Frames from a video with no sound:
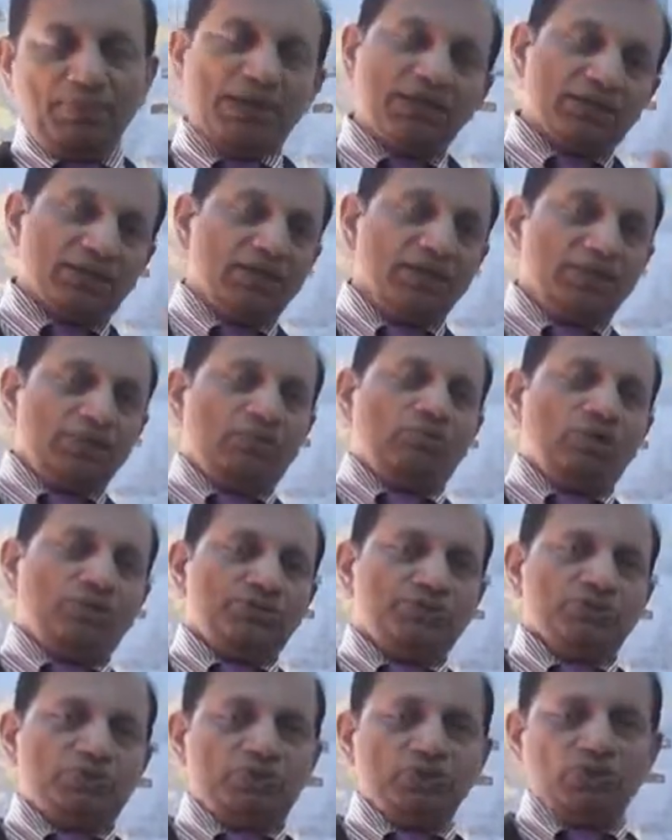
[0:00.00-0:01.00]
but
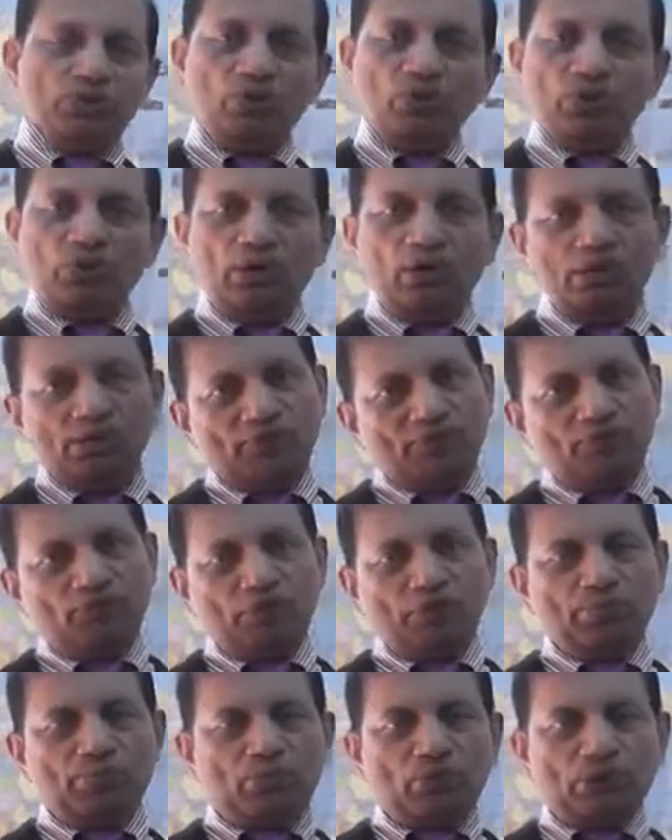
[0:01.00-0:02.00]
one should know all the
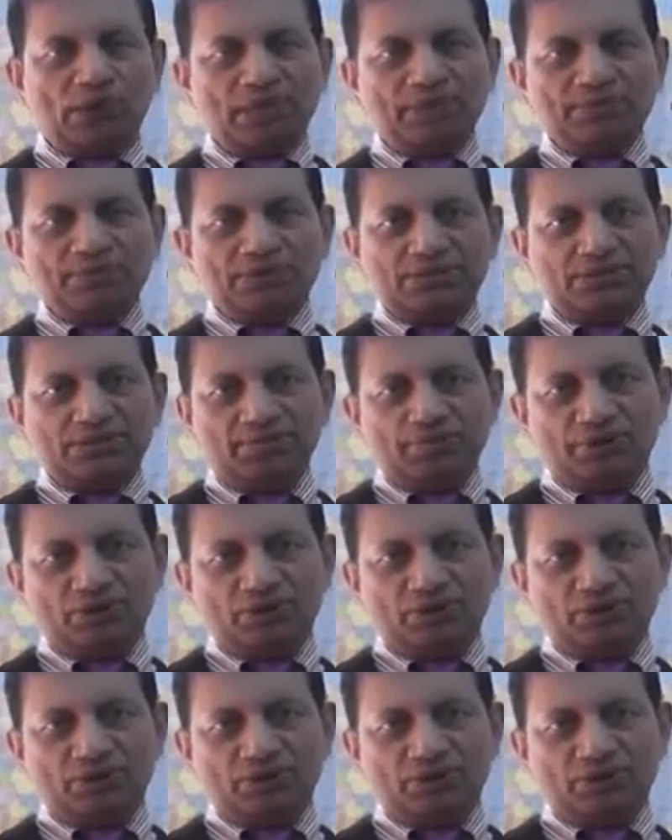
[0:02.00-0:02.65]
4 programs,